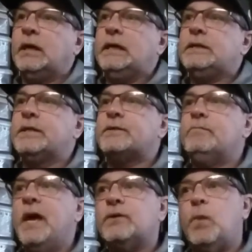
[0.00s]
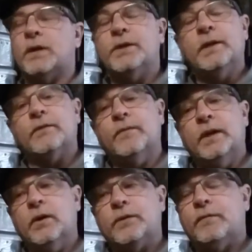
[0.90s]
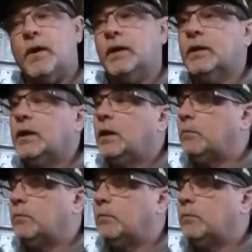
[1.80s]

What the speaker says: He just makes watching his videos fun.